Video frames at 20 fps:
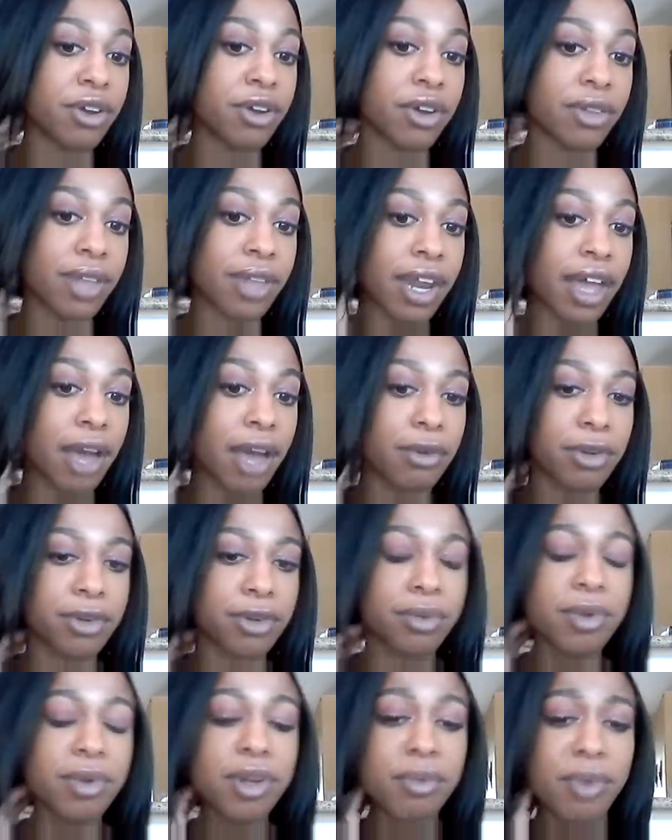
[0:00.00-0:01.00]
girl that I got
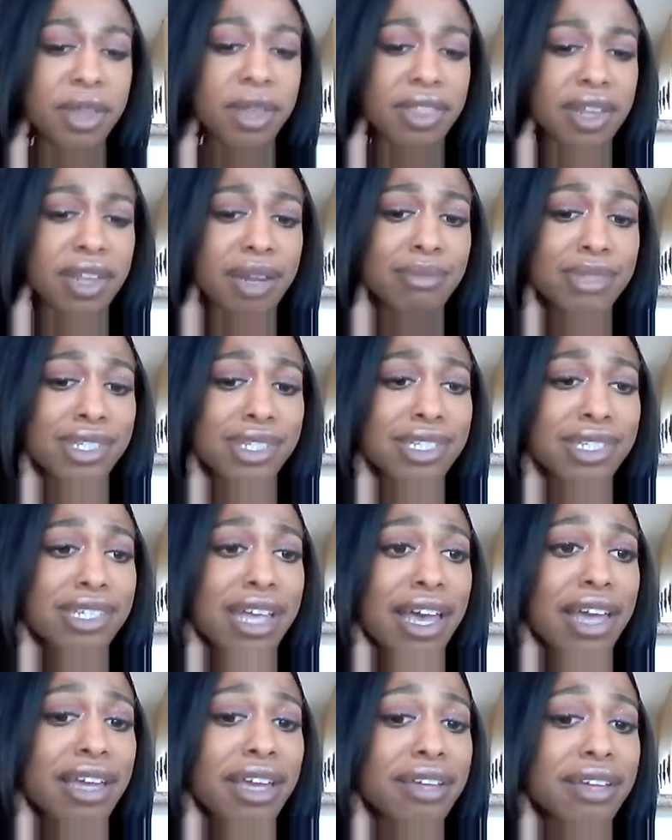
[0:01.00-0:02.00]
recruited with, and I'm just
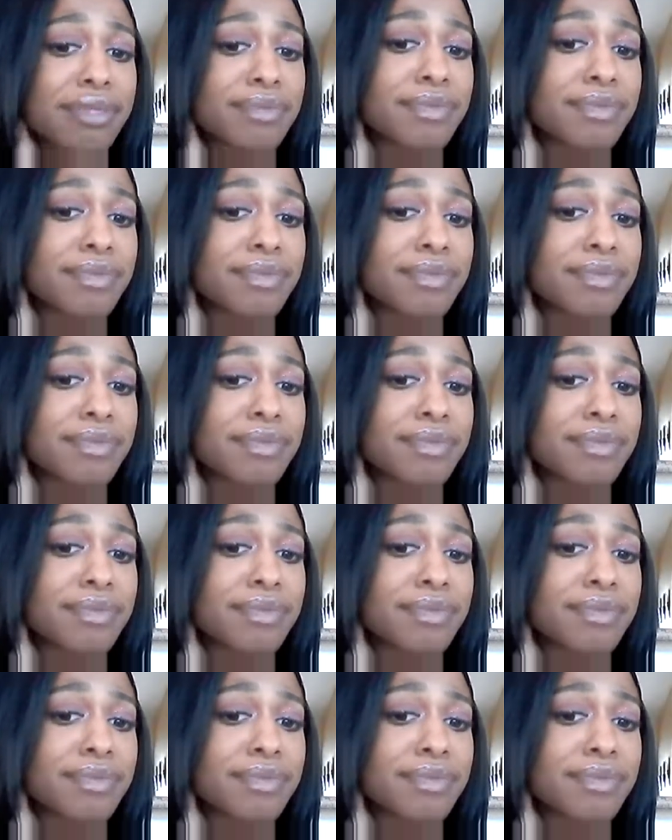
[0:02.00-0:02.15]
like,